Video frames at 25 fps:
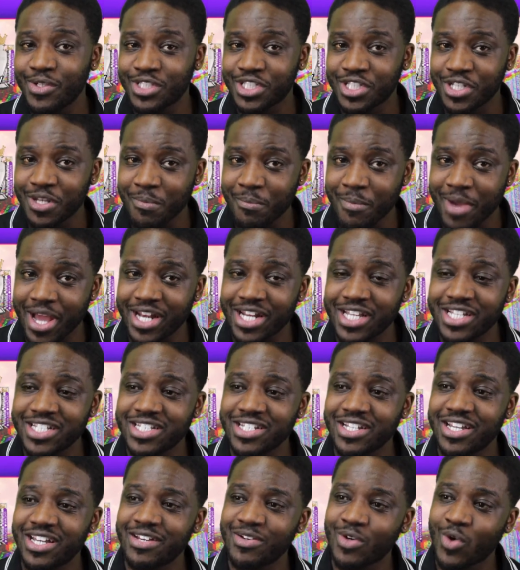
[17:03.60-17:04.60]
onto the
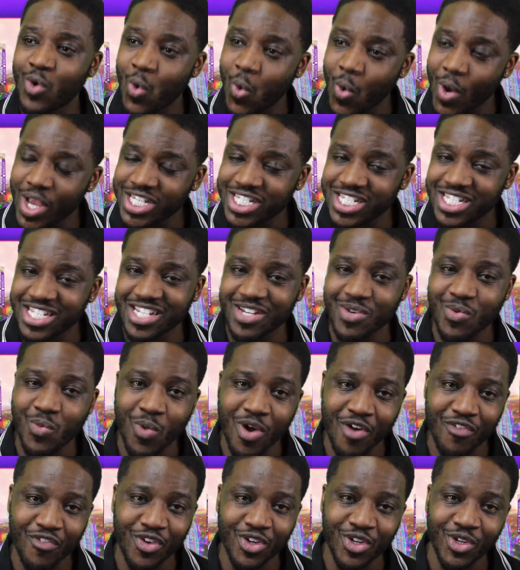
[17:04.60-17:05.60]
manager and questioning
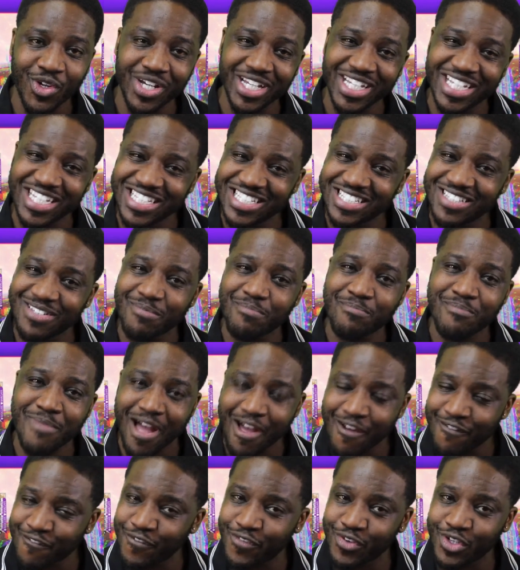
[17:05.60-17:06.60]
whether or not he's the
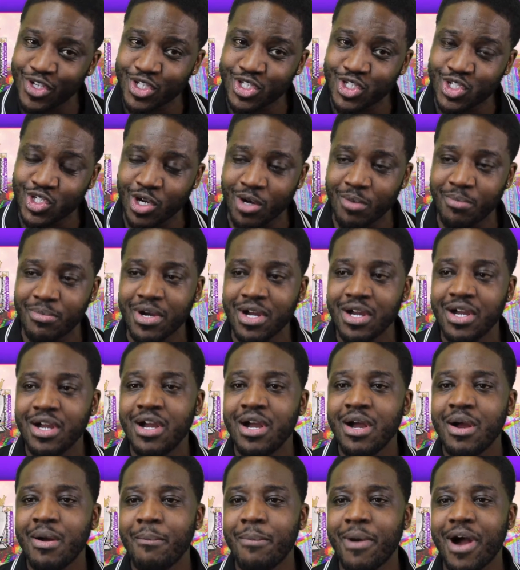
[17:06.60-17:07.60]
man for the job.
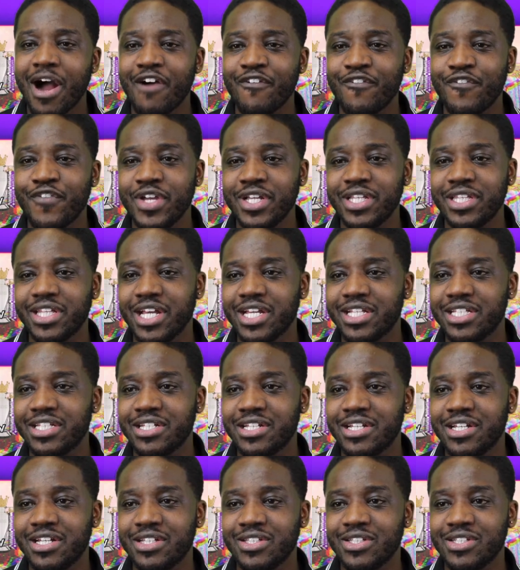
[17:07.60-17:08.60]
But I think that
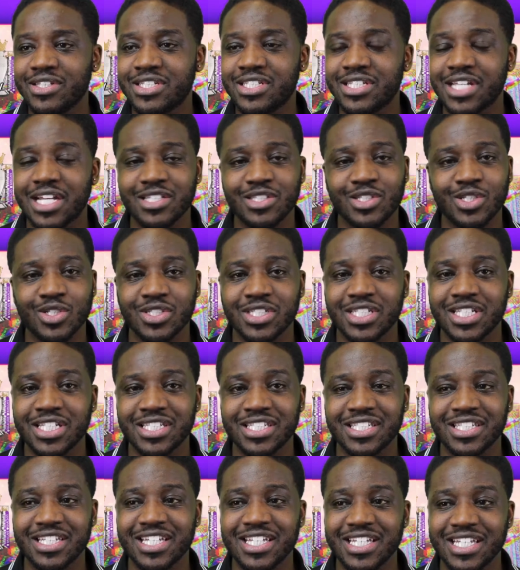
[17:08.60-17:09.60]
the Santos
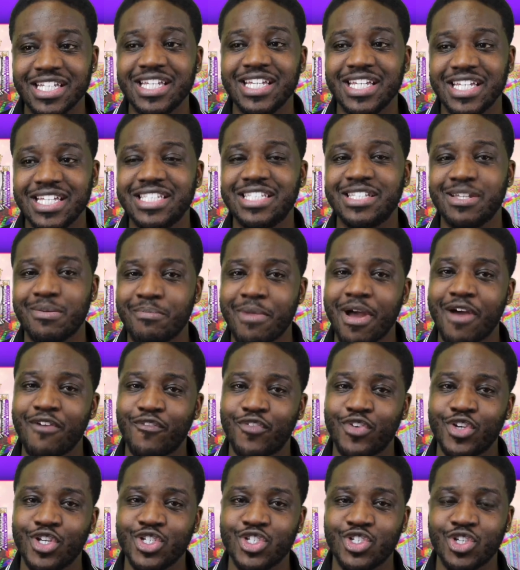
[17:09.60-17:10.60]
is the
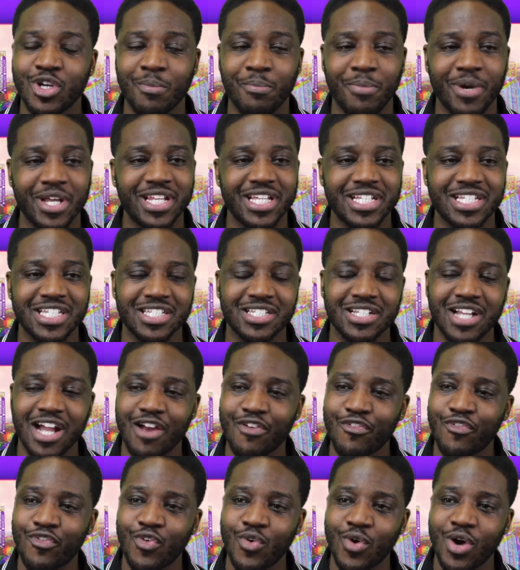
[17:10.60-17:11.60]
man for the job, but they're just
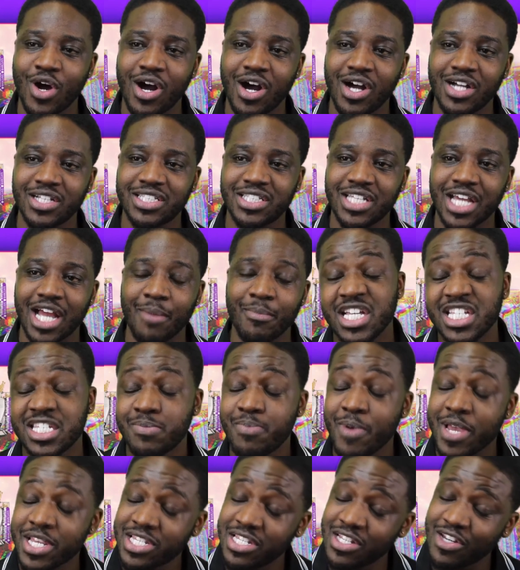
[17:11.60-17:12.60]
going through a hard time,
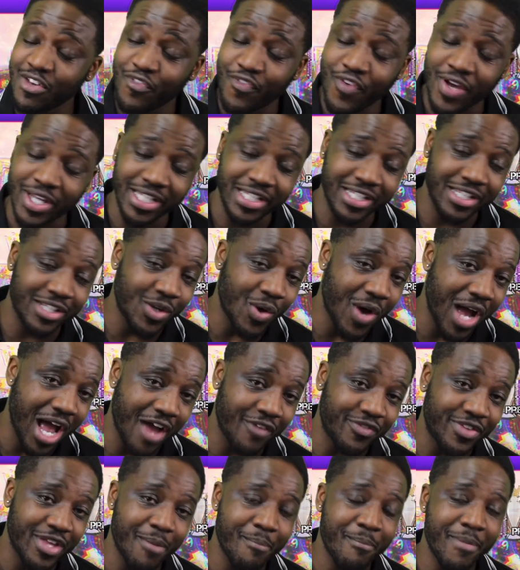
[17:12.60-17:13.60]
especially the fact that they don't
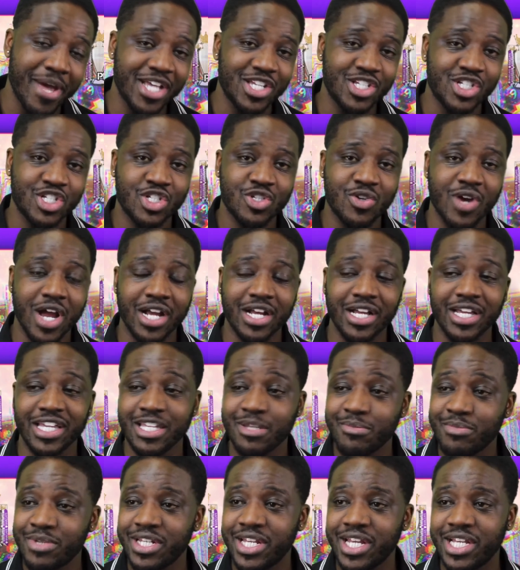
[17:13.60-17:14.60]
have their main striker,
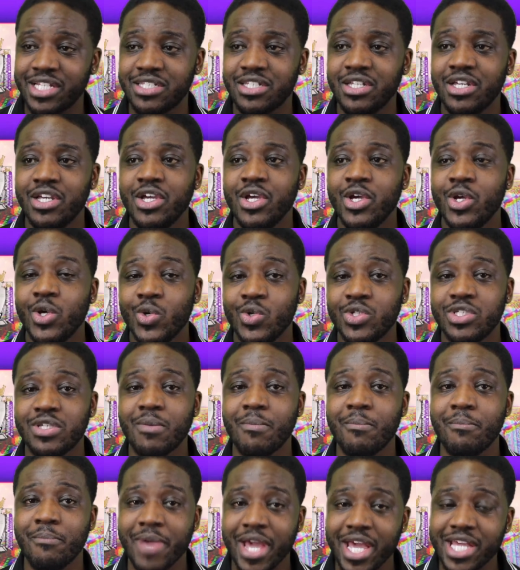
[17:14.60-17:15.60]
Jimenez, who's a
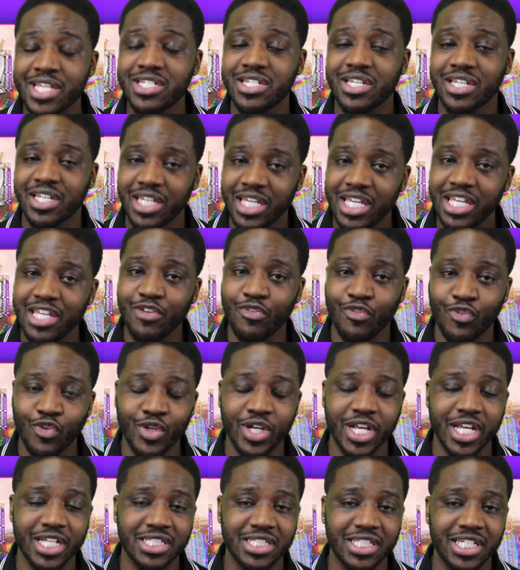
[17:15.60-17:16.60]
major key
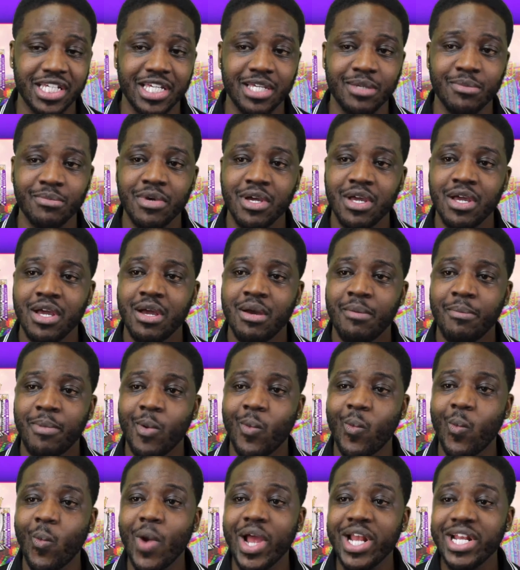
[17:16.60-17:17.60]
for their team. But
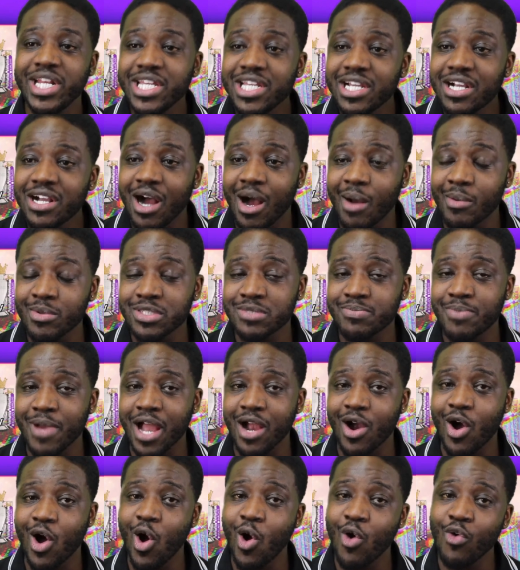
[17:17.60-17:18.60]
when he comes
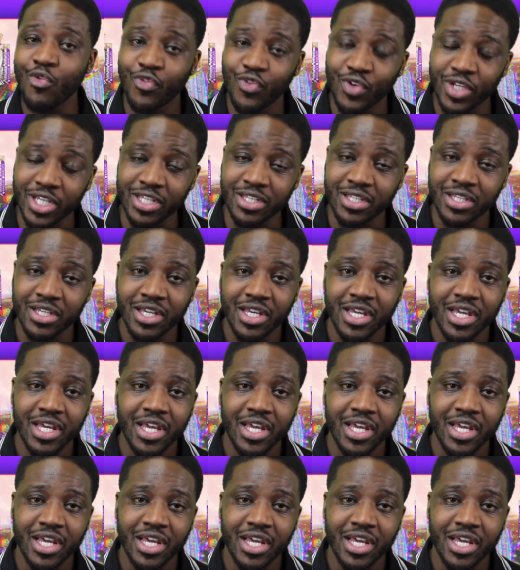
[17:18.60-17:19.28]
back, hopefully